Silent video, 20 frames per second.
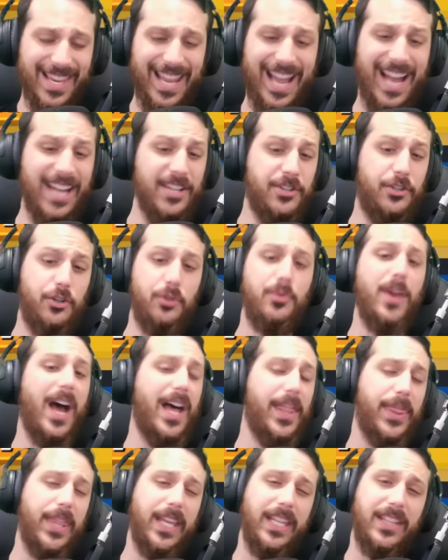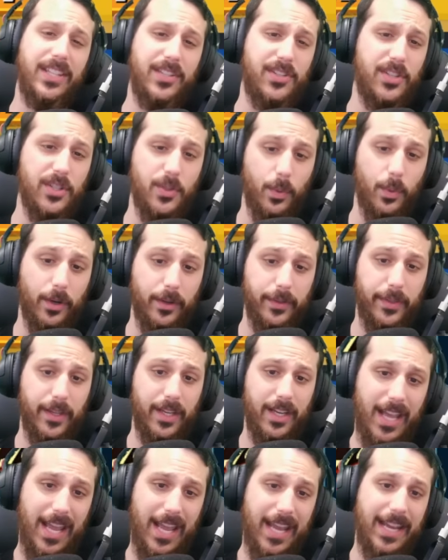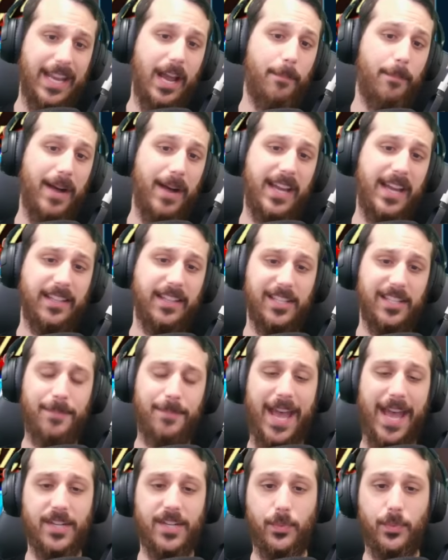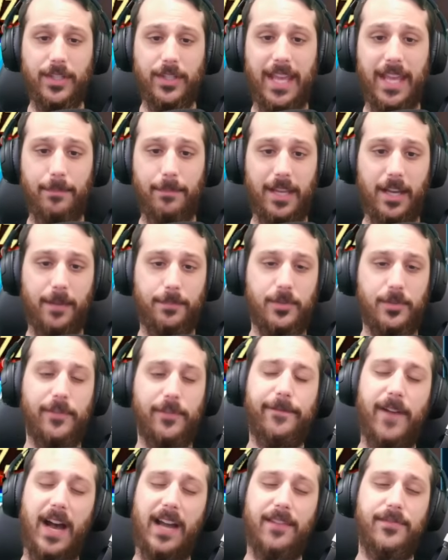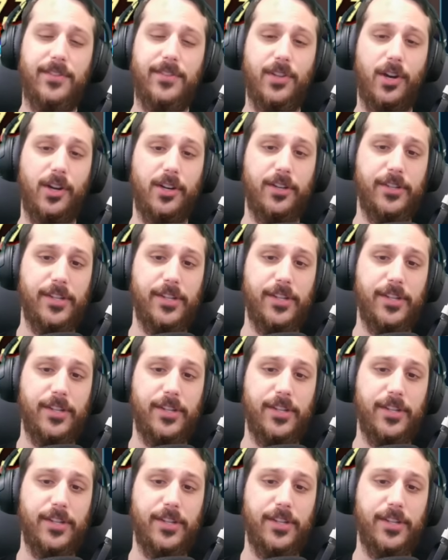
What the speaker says: I do not think this is worth it. Now, buying this pass would get me up to 5 stars,